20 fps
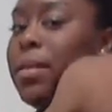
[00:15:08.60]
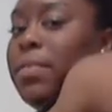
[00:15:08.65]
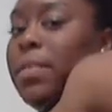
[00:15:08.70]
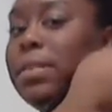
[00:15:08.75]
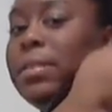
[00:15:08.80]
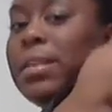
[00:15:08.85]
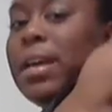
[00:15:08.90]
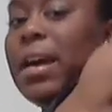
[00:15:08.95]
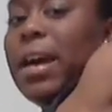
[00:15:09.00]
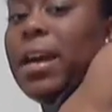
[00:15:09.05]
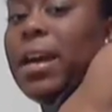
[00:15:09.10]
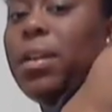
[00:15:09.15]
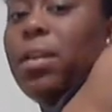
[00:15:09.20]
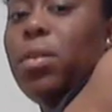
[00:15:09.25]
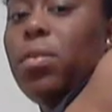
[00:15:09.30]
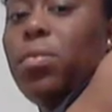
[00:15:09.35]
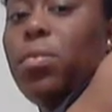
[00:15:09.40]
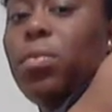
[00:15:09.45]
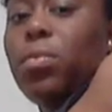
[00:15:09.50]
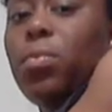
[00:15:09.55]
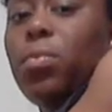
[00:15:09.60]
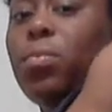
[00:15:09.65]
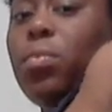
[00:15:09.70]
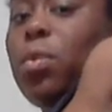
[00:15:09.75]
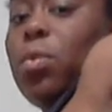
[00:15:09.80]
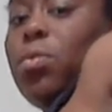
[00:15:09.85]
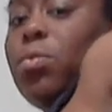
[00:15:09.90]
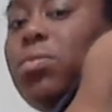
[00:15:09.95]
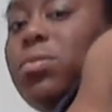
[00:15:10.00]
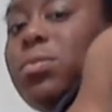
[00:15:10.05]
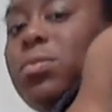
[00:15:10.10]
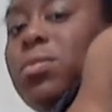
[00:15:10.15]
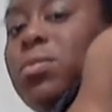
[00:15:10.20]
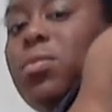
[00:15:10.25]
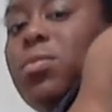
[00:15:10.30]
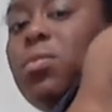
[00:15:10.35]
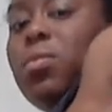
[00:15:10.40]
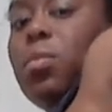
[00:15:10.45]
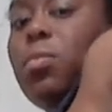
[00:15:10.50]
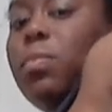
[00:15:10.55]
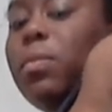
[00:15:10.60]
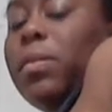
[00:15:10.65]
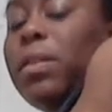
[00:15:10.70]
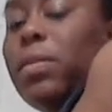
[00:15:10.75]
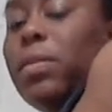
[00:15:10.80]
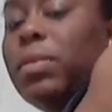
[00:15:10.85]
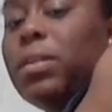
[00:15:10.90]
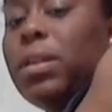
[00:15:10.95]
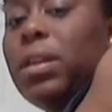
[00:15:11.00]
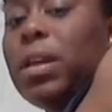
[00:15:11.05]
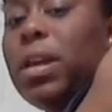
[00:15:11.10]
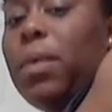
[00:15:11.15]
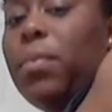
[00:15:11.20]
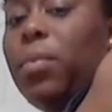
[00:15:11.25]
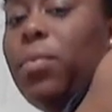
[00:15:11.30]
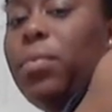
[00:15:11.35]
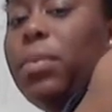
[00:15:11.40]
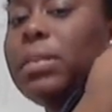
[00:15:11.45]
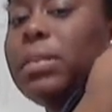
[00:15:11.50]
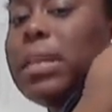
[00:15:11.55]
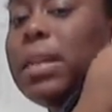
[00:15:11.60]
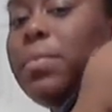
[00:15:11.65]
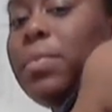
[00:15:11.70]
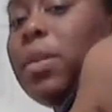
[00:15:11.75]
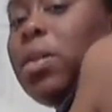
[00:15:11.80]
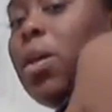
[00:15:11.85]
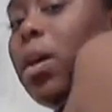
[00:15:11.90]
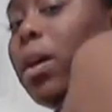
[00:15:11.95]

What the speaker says: On the side, rolls. Hoping that within a couple weeks that'll be